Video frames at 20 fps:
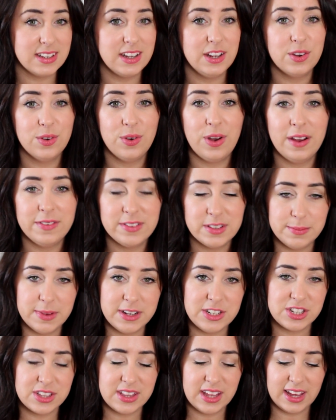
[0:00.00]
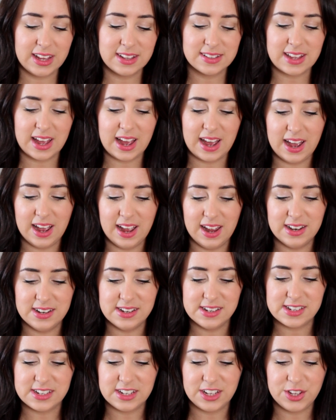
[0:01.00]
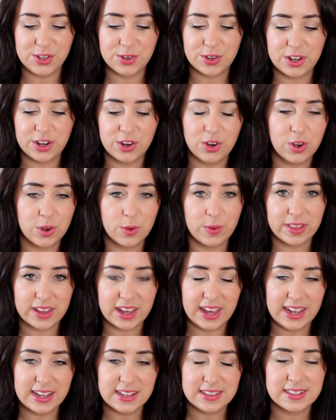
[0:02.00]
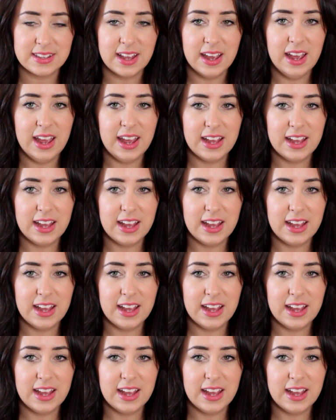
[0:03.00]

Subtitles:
you don't have to measure things and you can cook with kids.